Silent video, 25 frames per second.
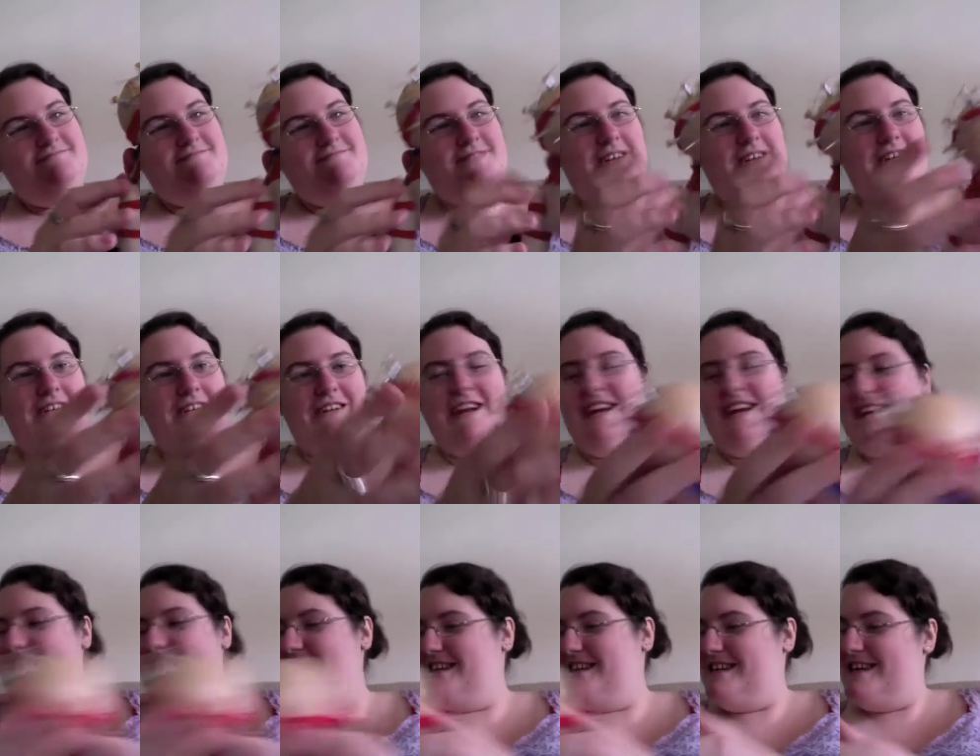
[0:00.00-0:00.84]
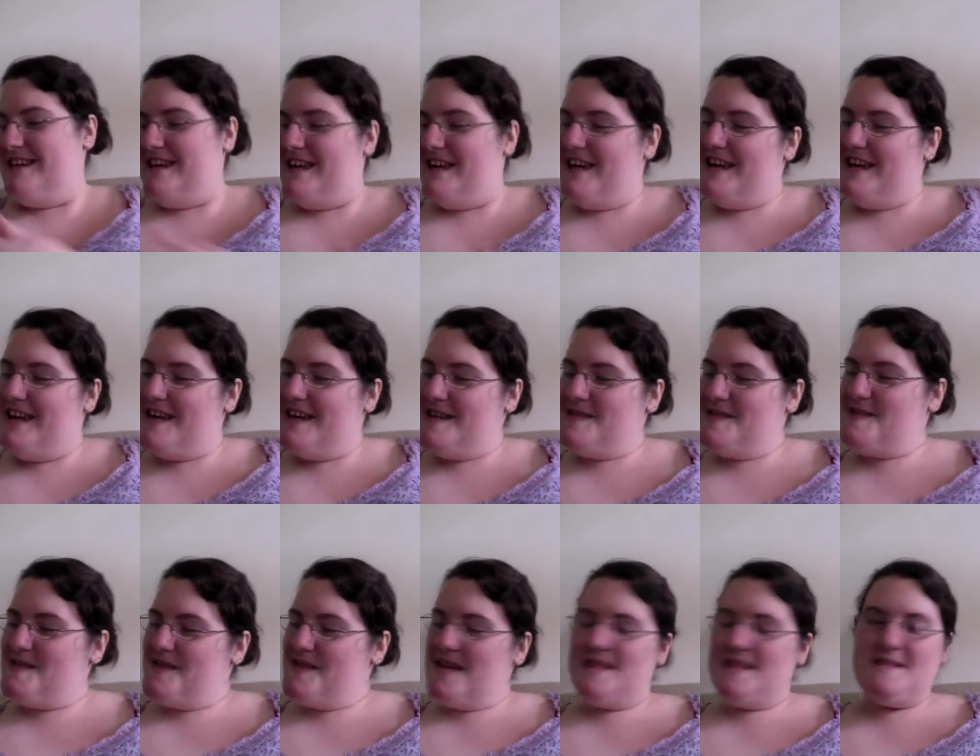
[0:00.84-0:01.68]
alright, so
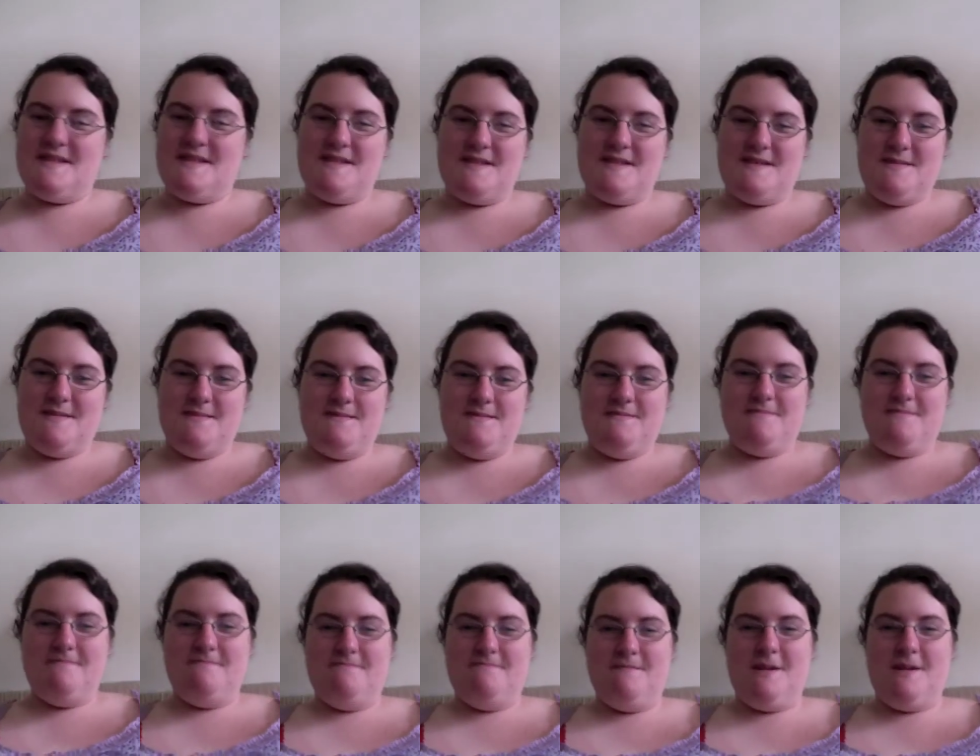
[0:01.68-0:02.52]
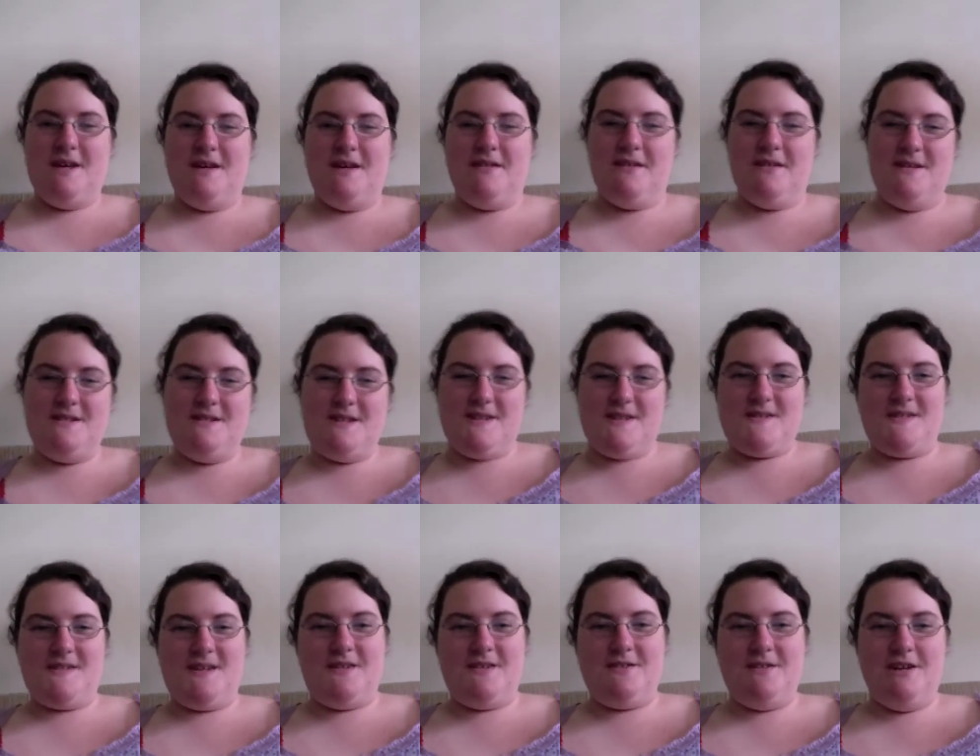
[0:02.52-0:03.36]
that's my contest
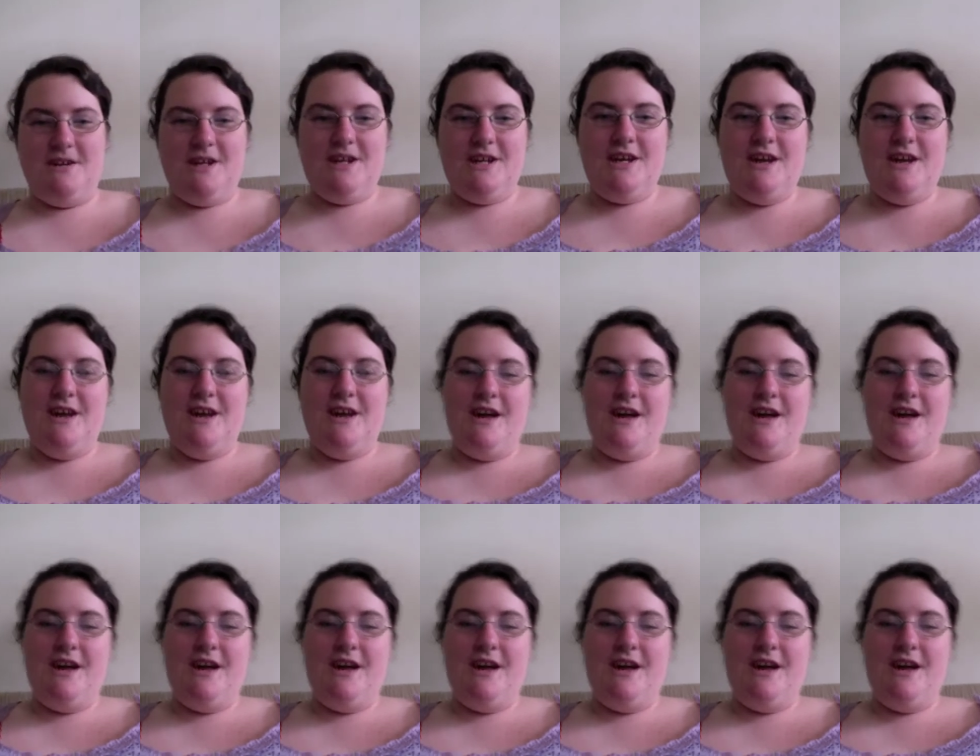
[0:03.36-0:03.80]
entry.